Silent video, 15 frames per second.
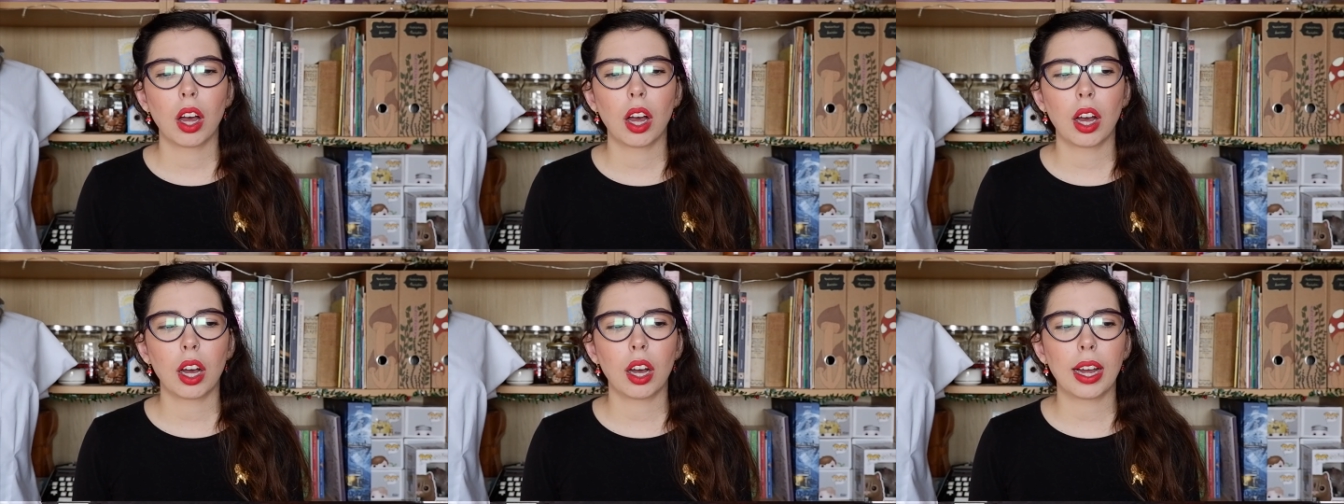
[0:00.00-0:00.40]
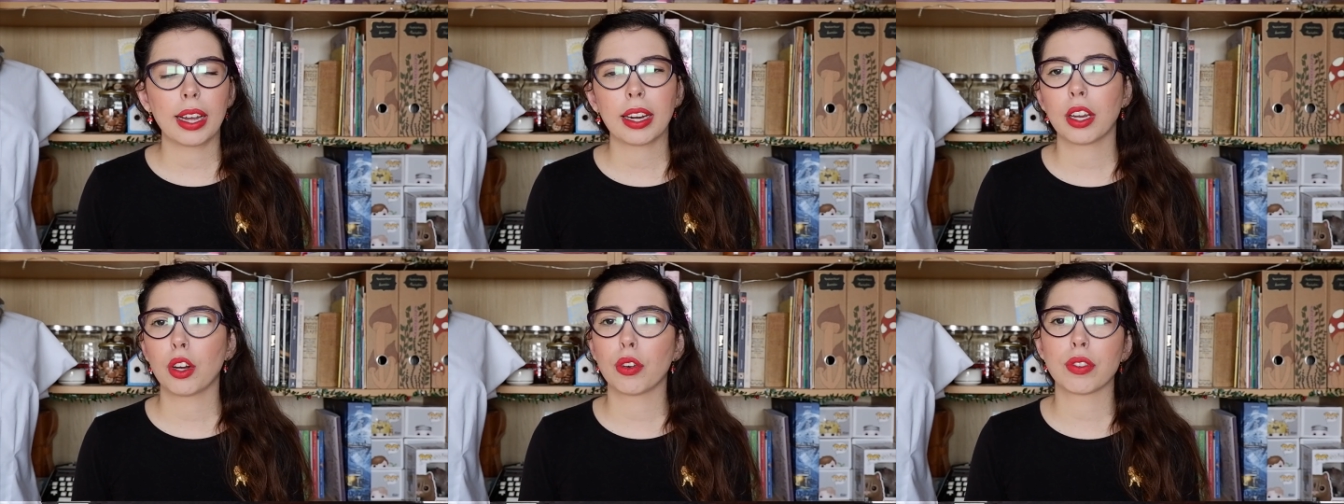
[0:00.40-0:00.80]
I
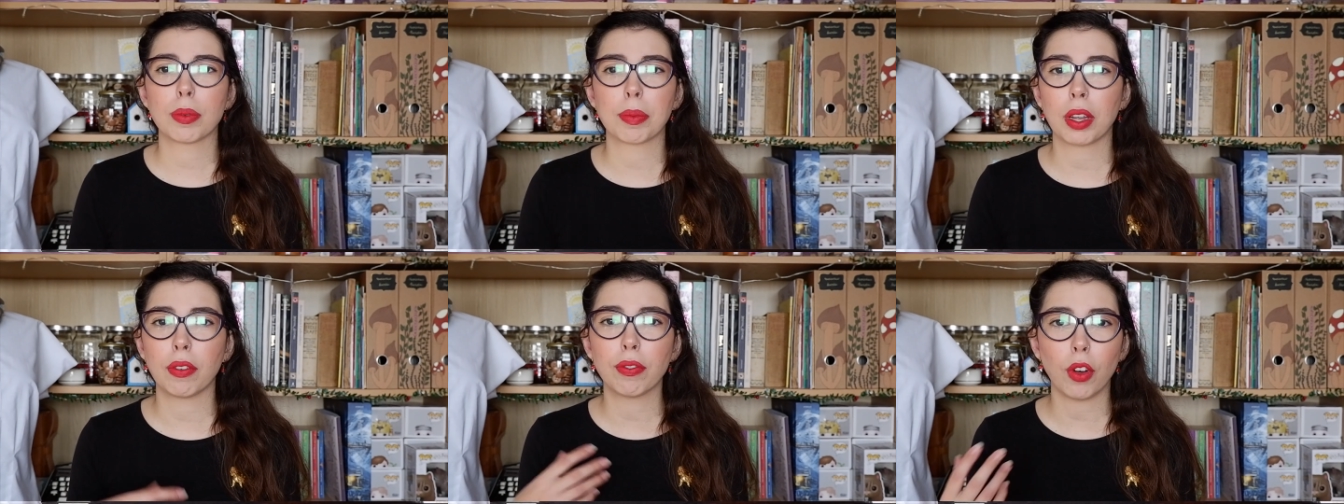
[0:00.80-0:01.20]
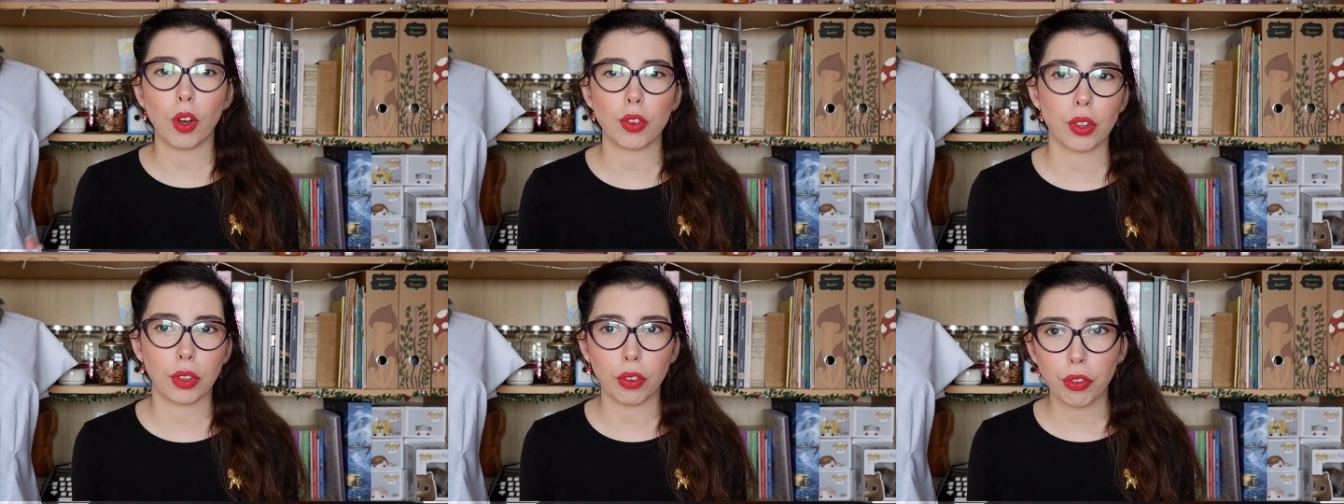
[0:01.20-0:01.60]
can hear if something
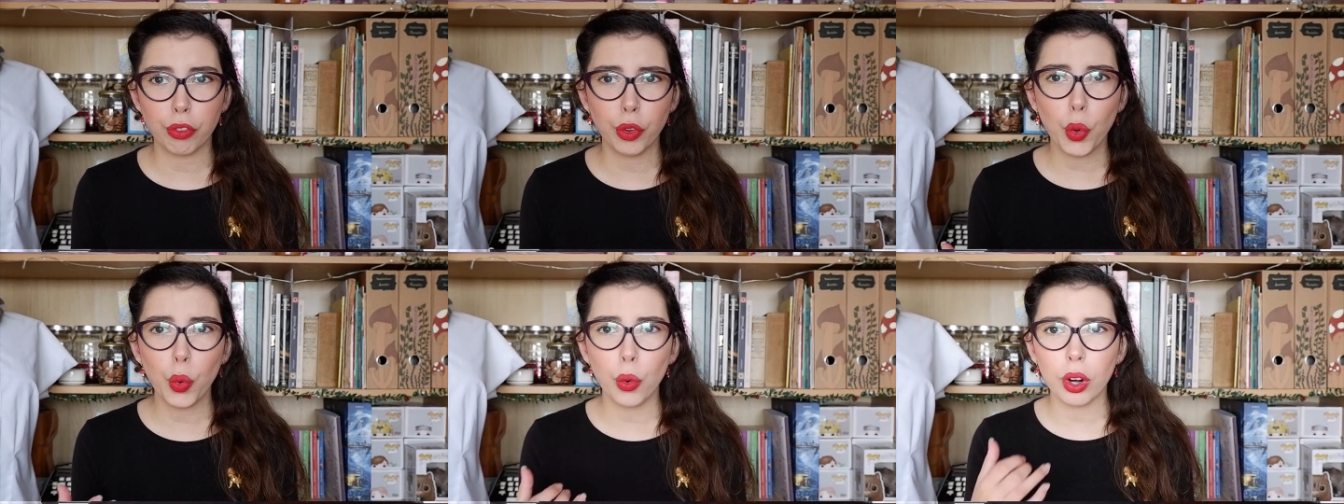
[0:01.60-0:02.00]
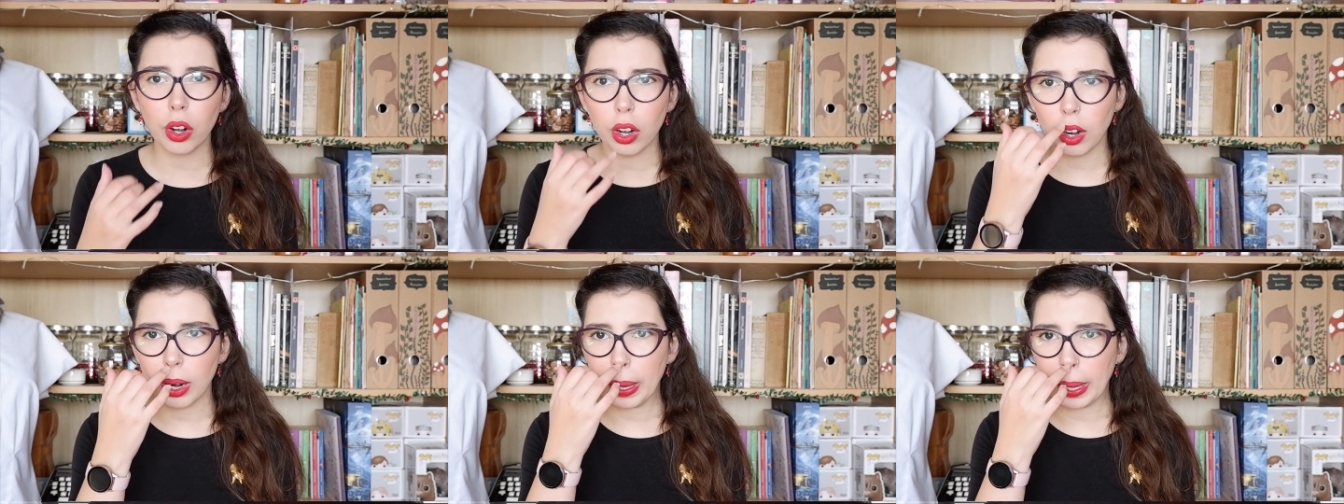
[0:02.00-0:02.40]
falls on the
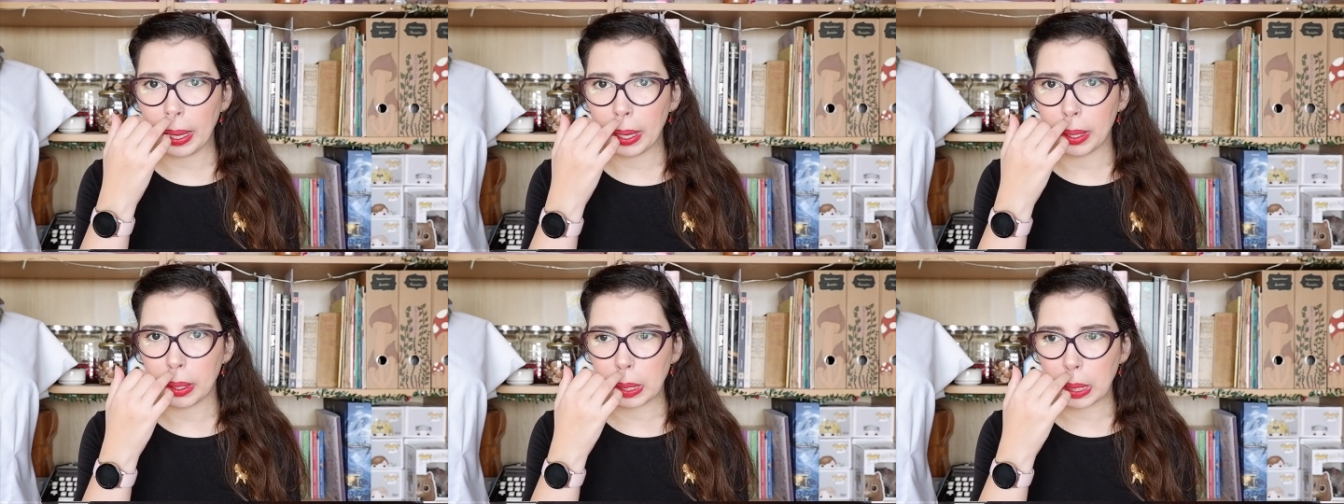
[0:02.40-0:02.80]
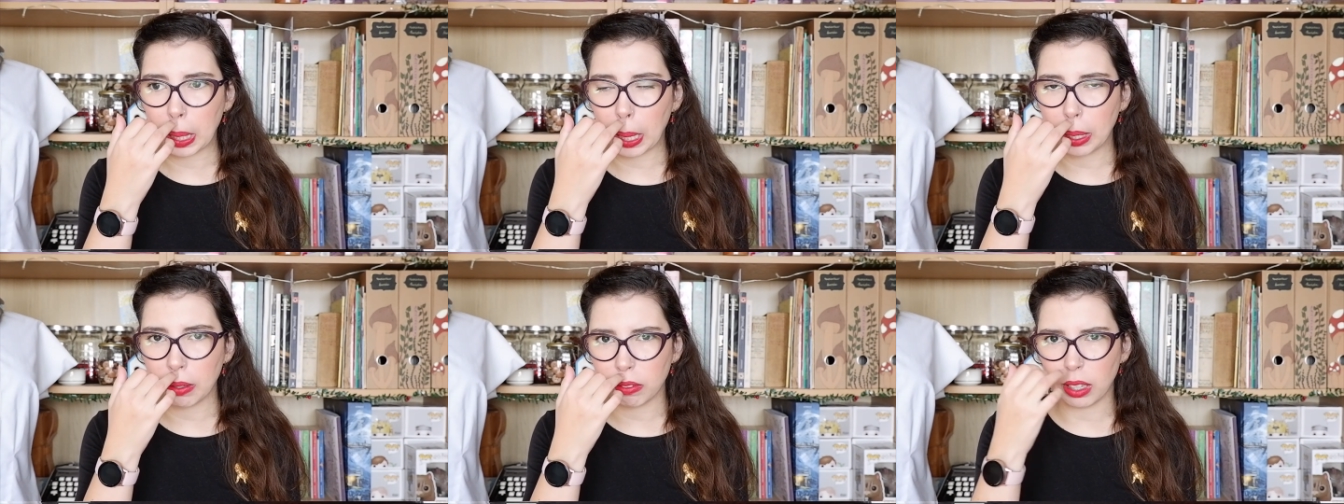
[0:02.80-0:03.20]
floor, and
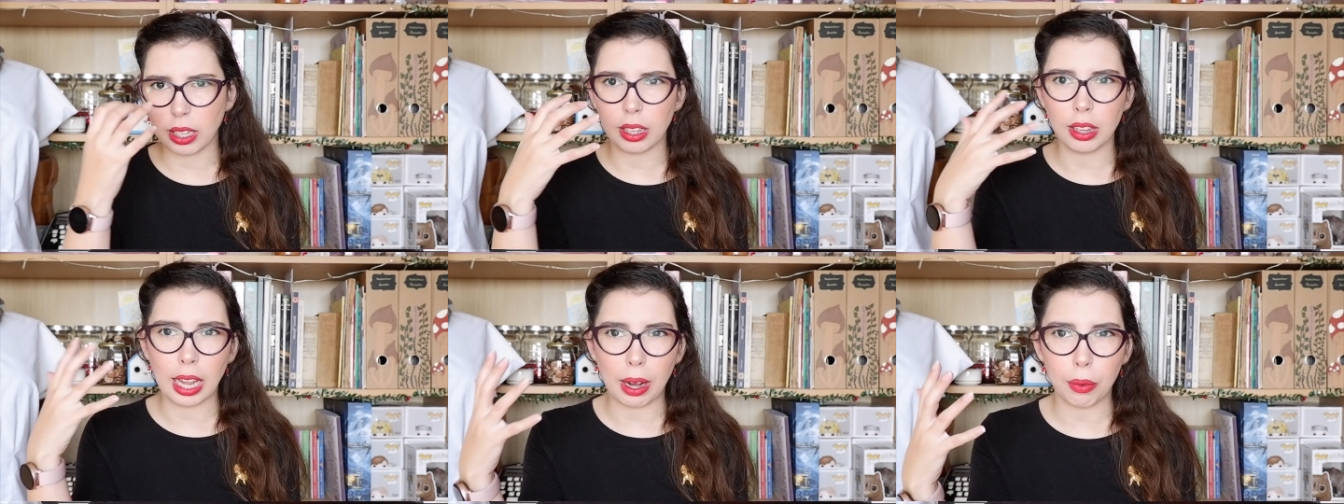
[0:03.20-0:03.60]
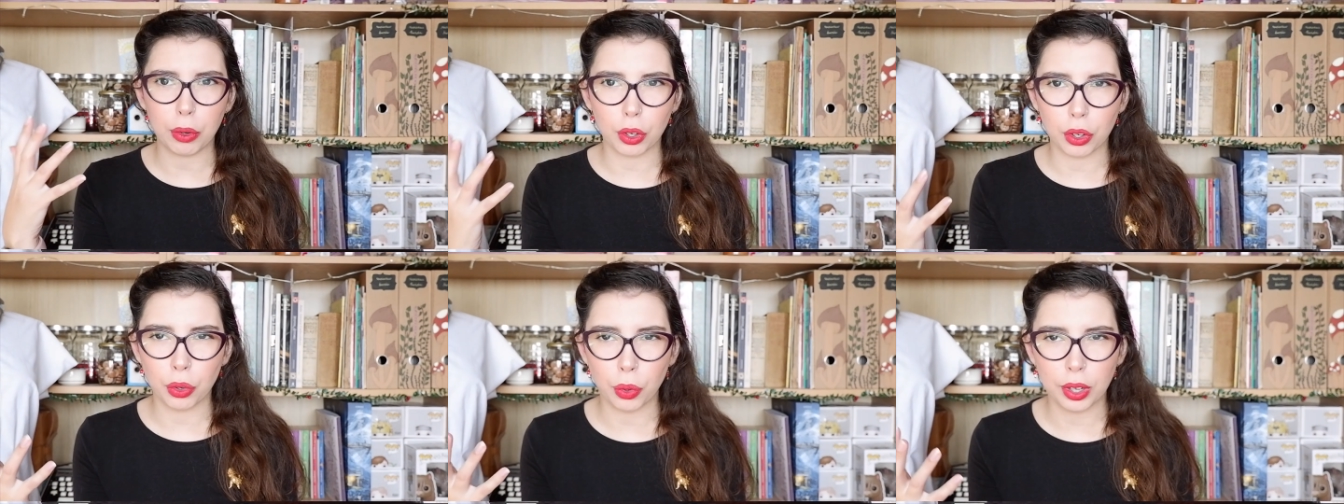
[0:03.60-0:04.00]
kind of like
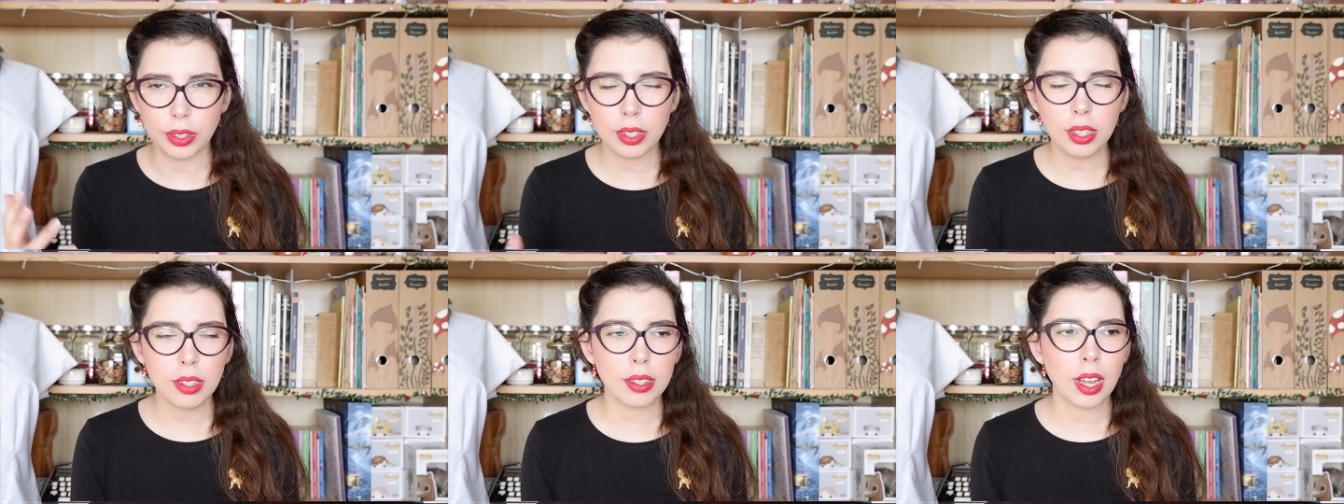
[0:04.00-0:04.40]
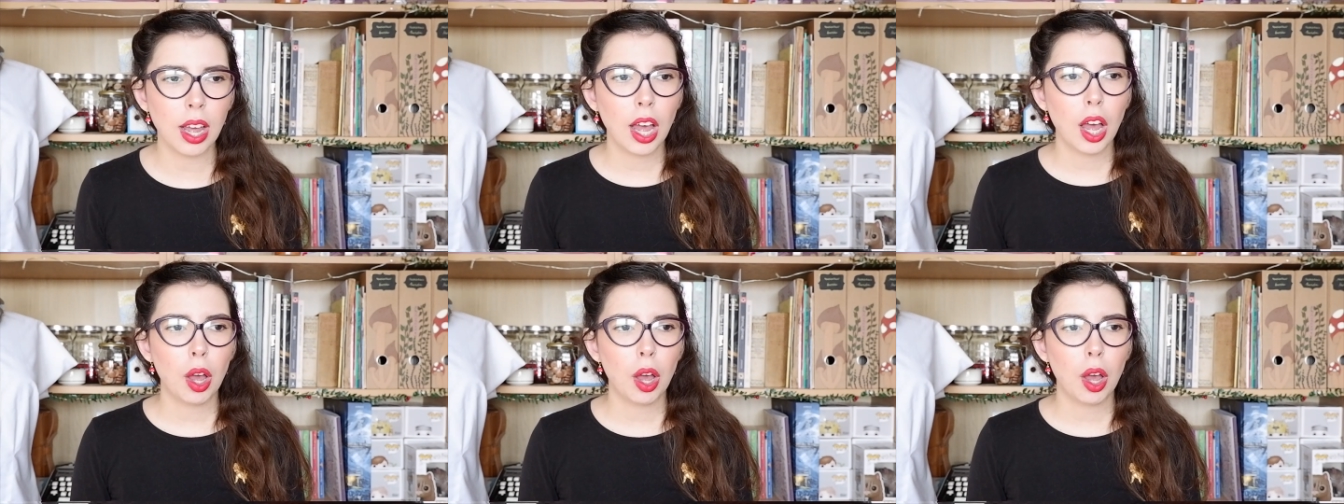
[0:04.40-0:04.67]
louder noises.